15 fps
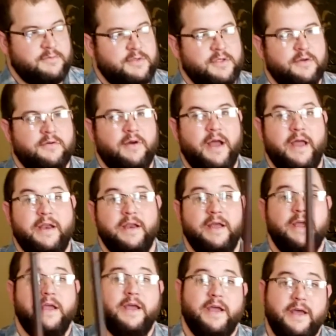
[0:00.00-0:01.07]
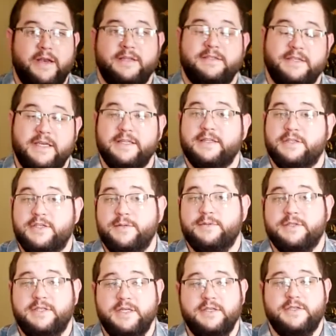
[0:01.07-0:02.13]
to the right. And it's to get the sheep's
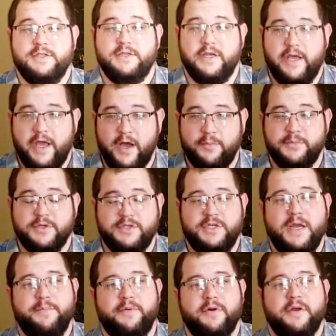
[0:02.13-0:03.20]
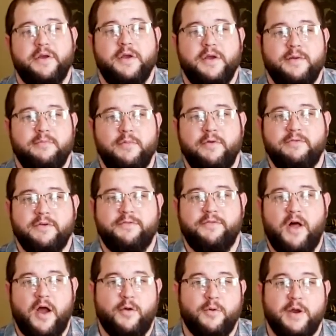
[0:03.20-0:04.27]
attention to help the shepherd move the
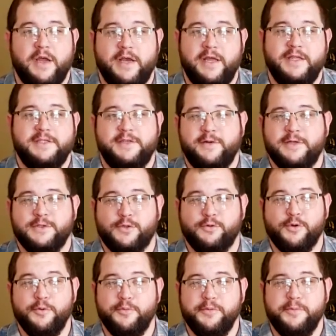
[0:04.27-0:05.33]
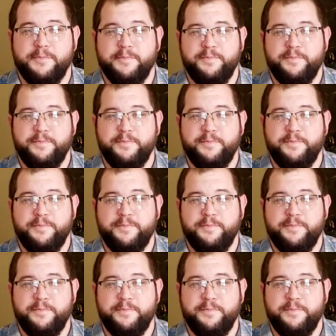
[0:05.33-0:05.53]
flock where he needs to as a group.